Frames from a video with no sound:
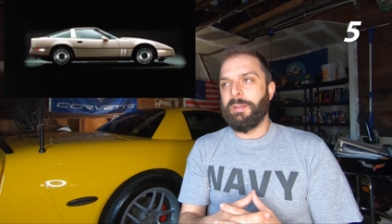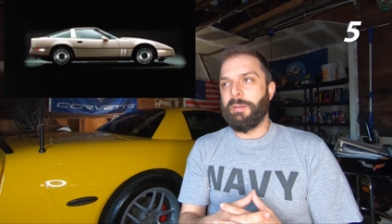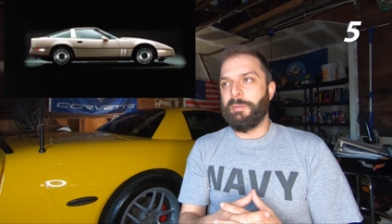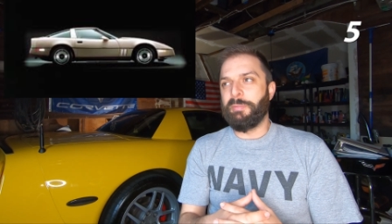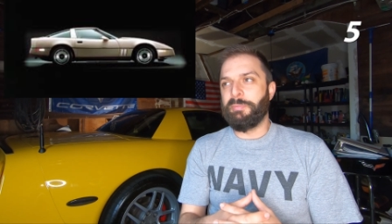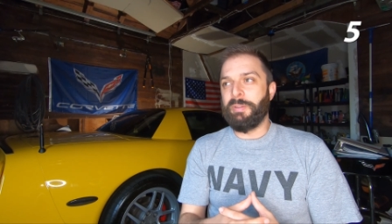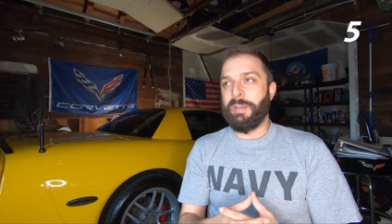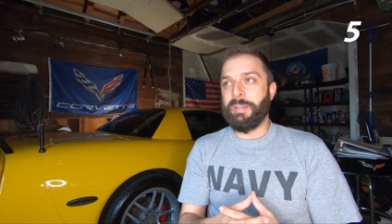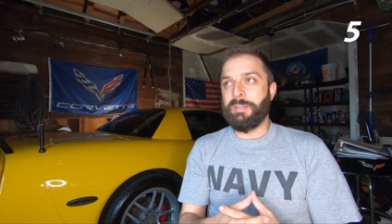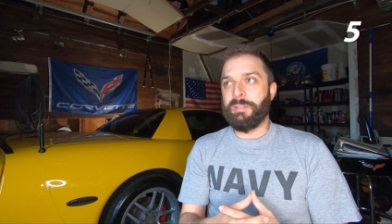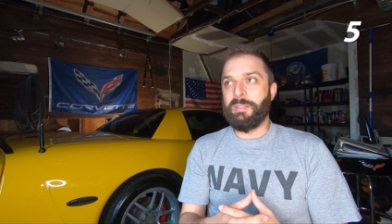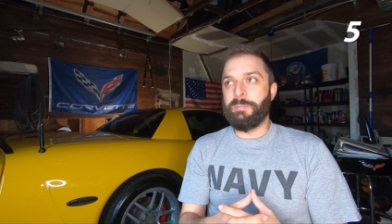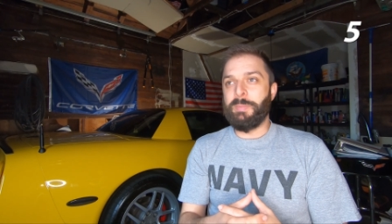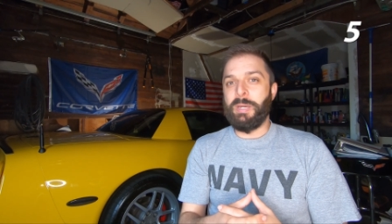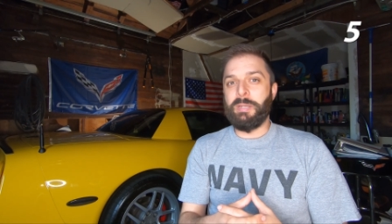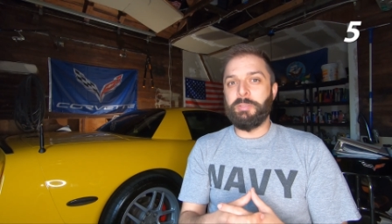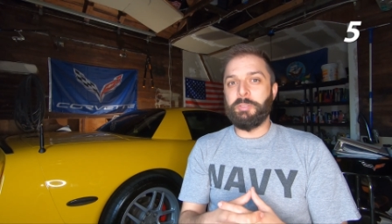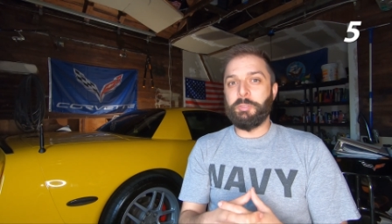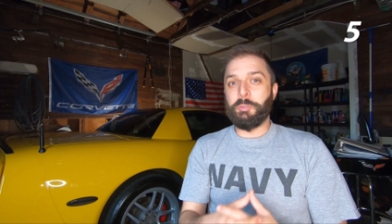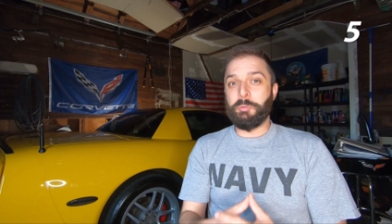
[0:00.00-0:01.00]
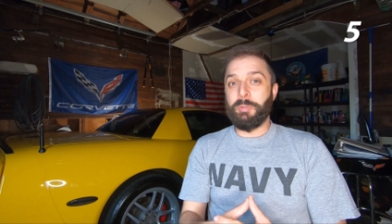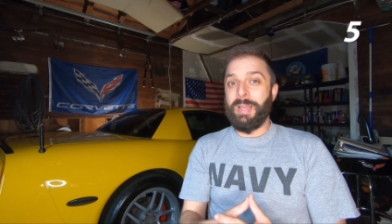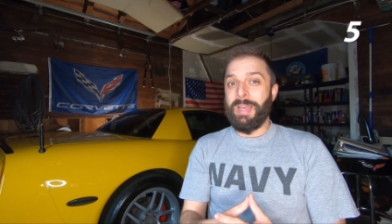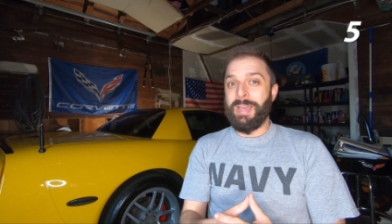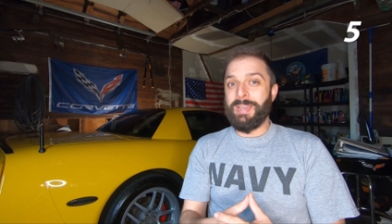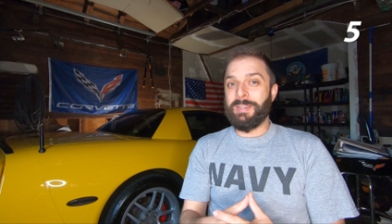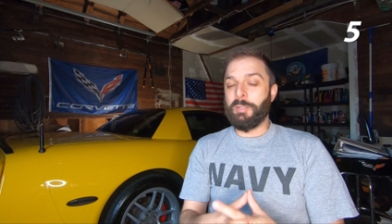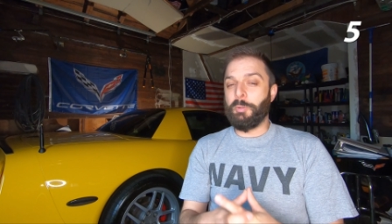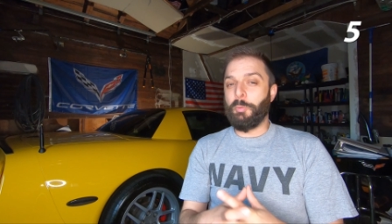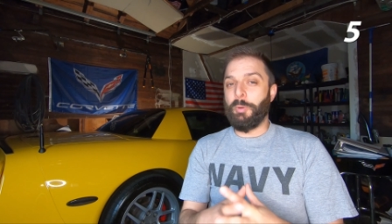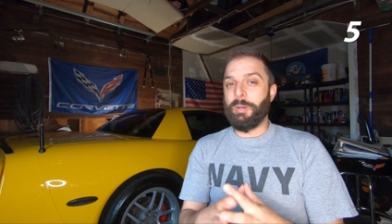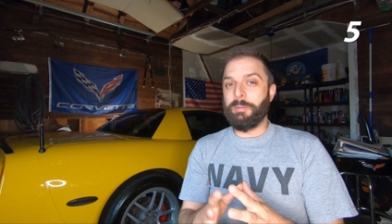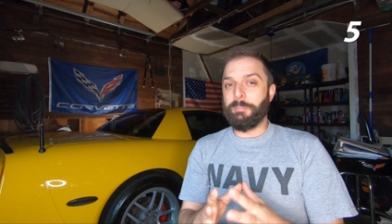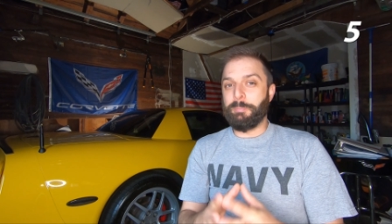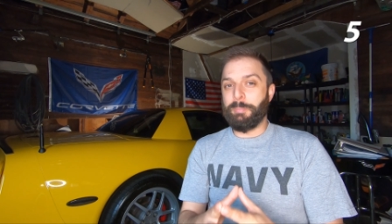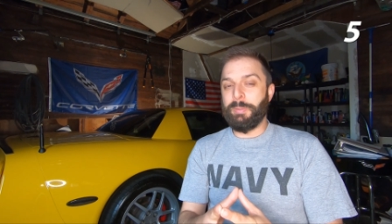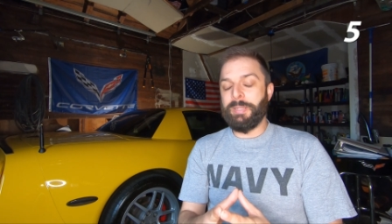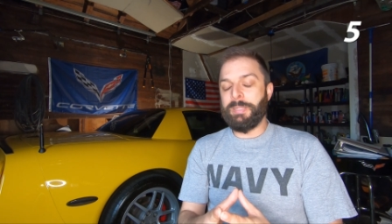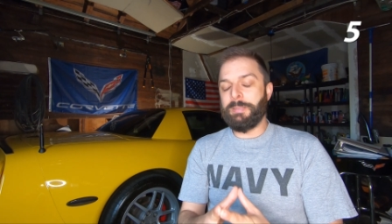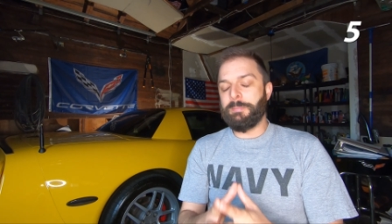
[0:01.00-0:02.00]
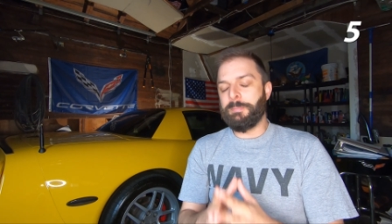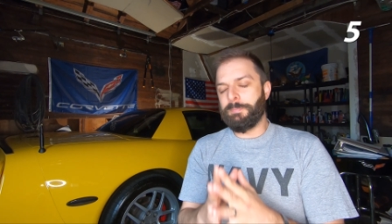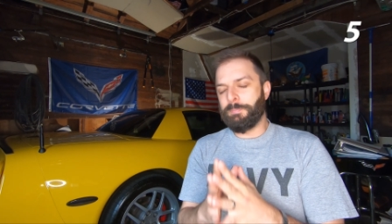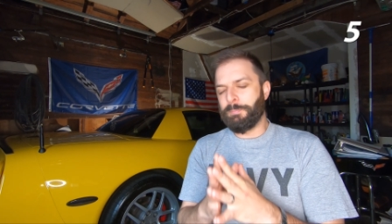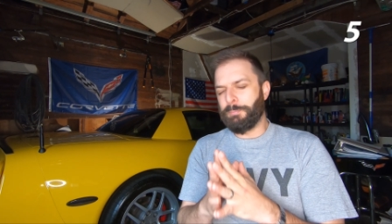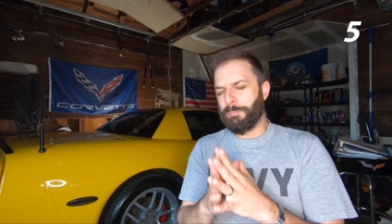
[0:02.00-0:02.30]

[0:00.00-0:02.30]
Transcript: affect the amount of drag quite a bit,